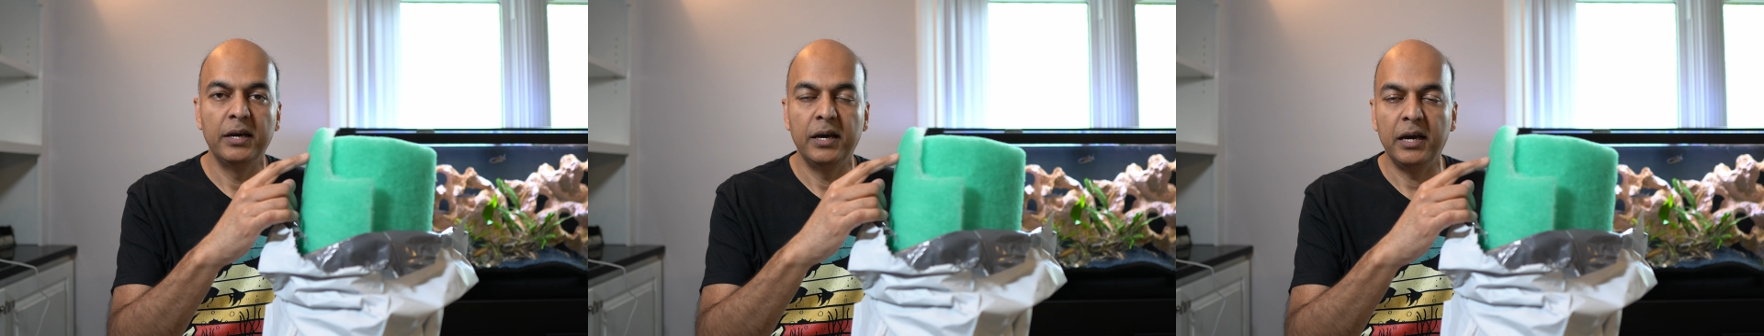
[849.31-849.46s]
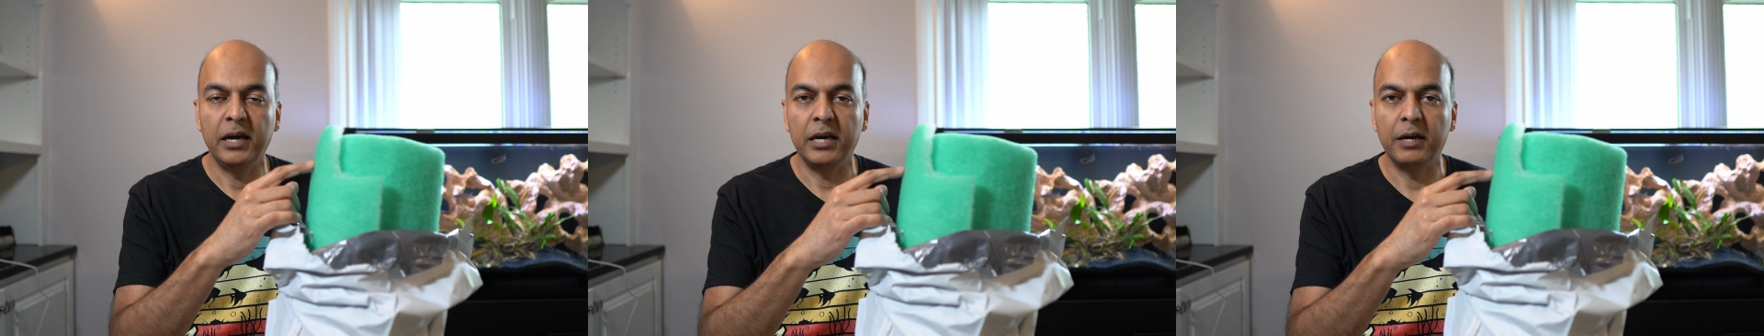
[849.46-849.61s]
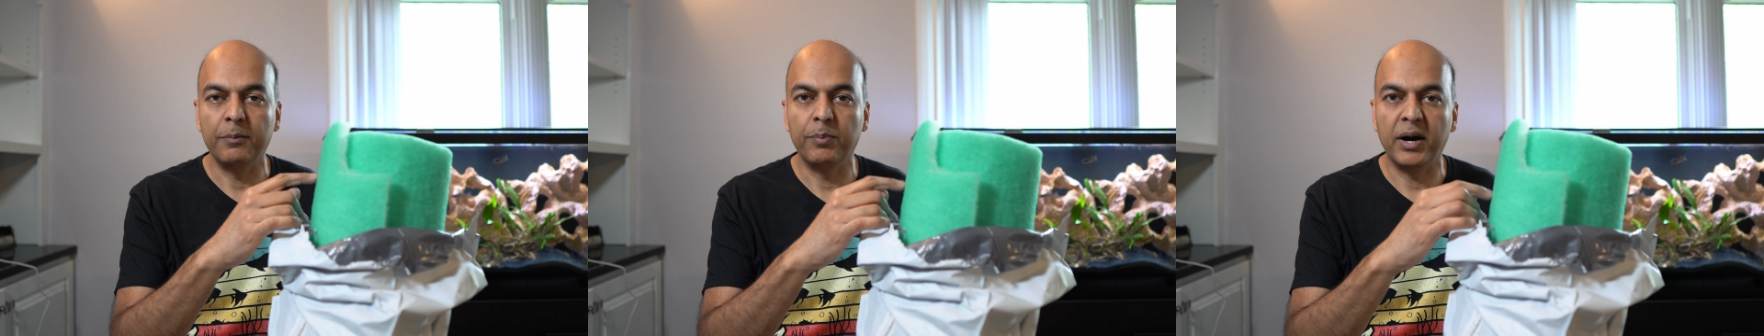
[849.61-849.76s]

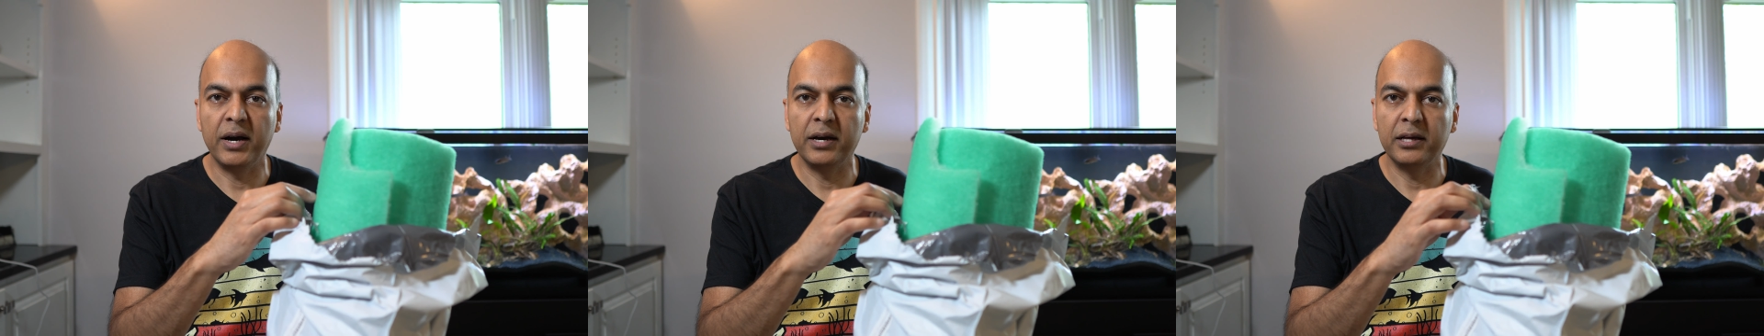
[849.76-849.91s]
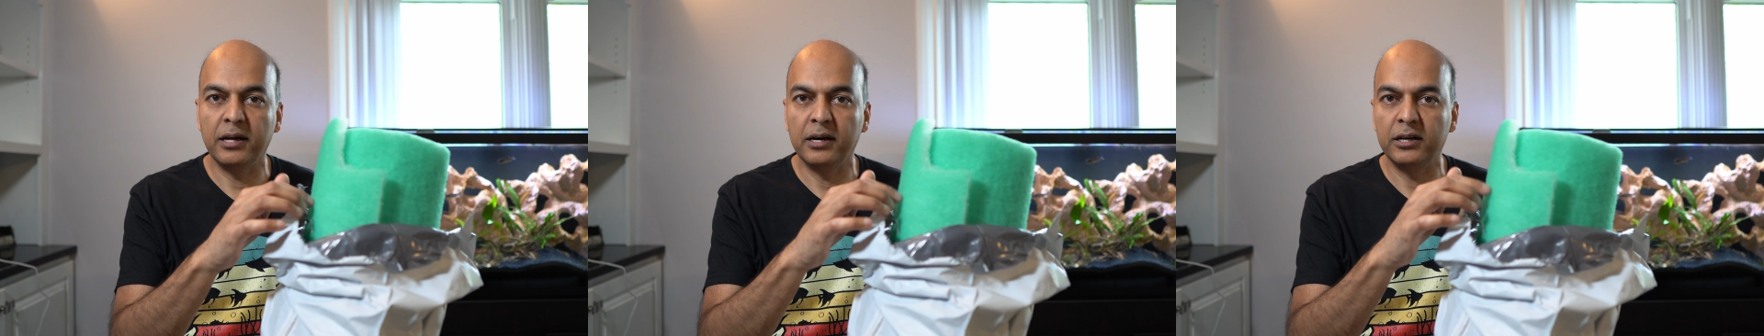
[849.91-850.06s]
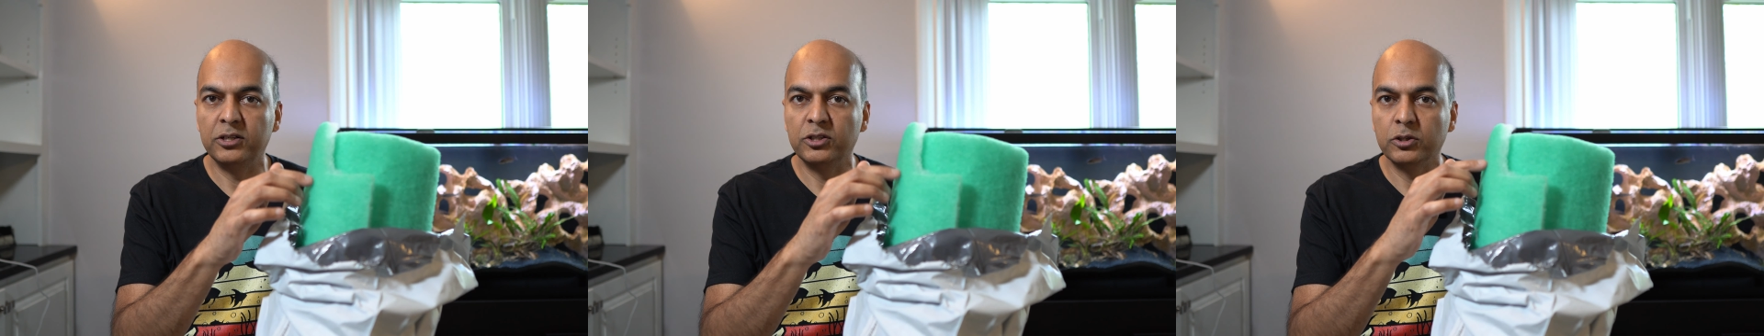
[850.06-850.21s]
a
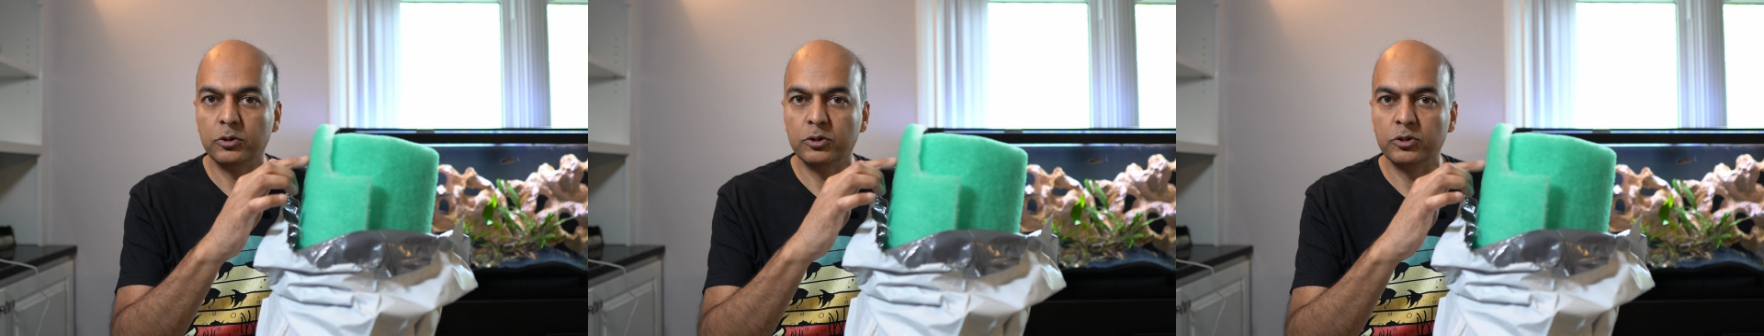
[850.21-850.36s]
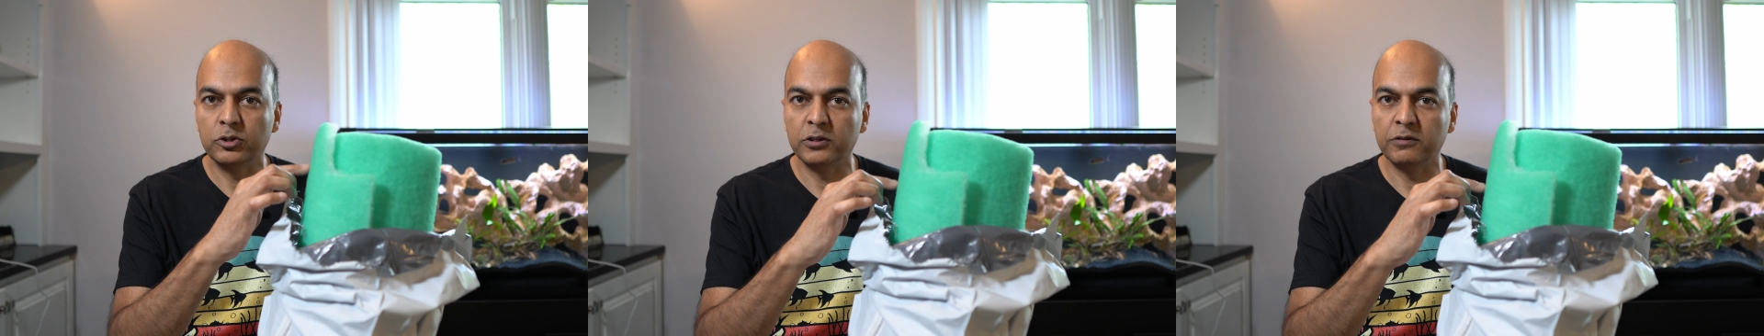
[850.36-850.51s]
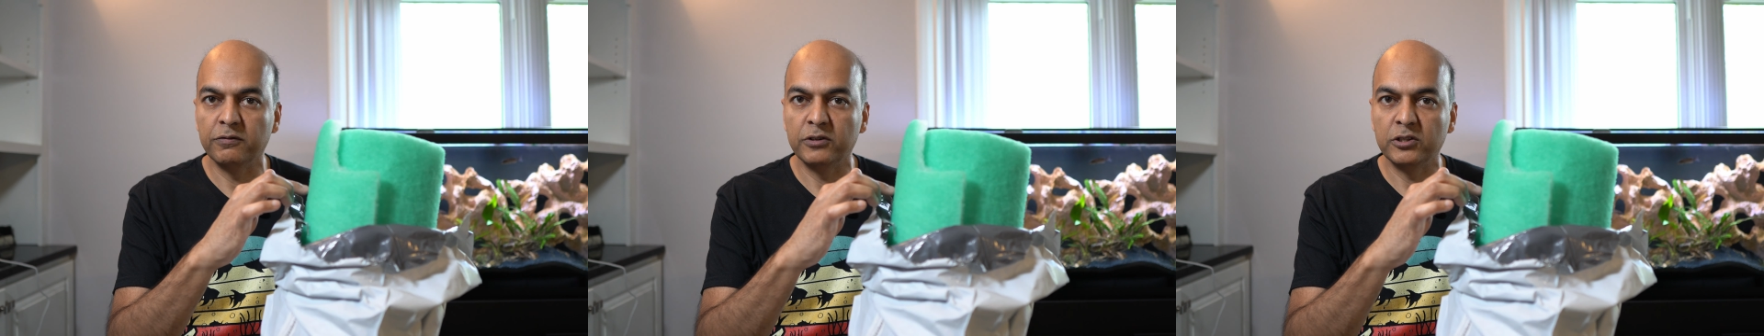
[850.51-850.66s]
biological
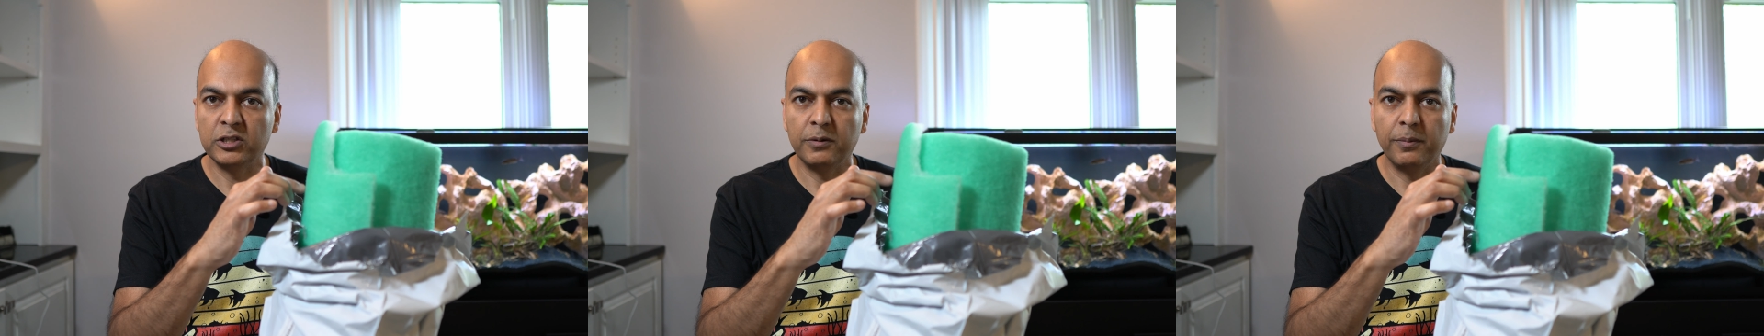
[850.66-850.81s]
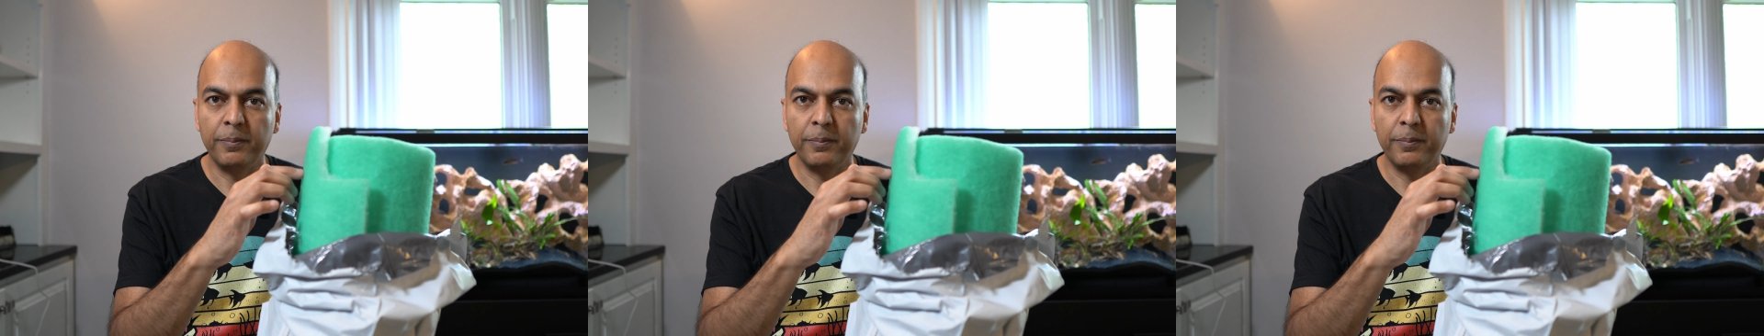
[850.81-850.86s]
surface.